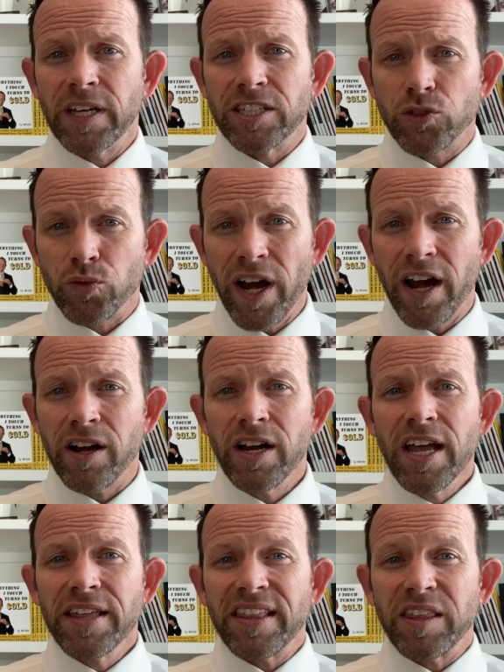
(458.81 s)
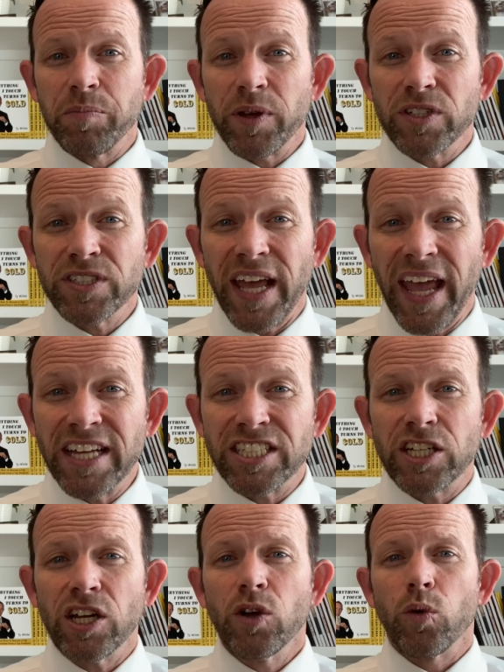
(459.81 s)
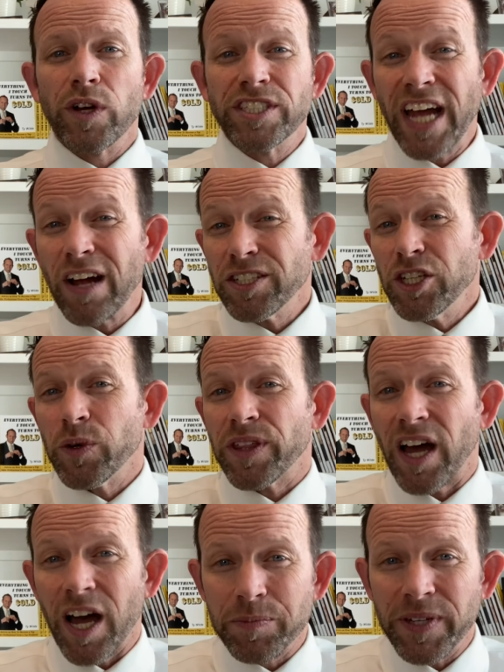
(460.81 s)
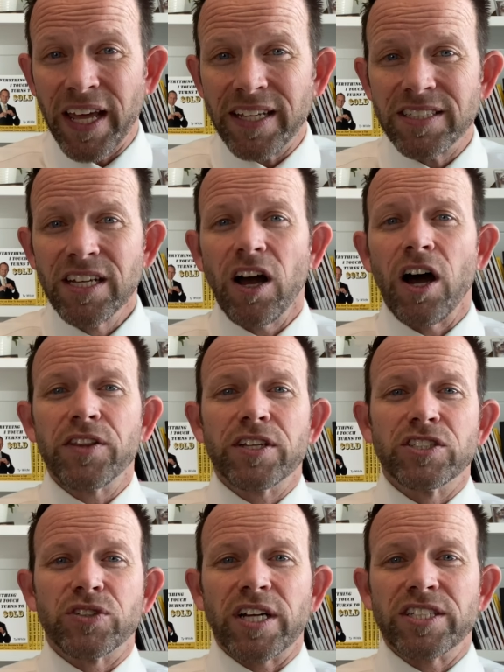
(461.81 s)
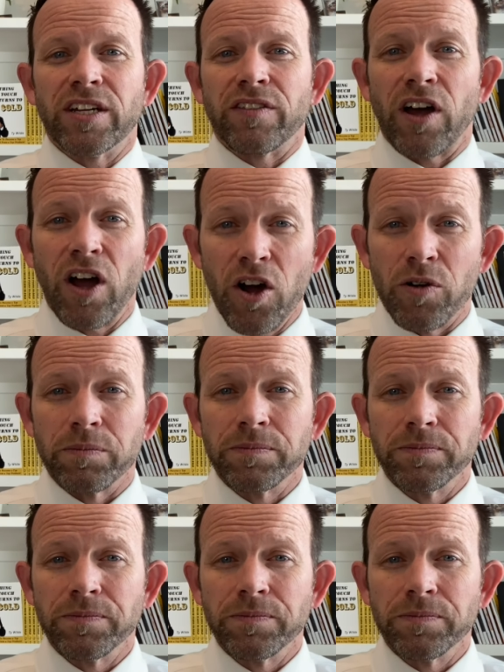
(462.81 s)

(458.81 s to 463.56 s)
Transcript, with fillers: It's rare that the builder's agent will reach out to you with updates on the construction of the home.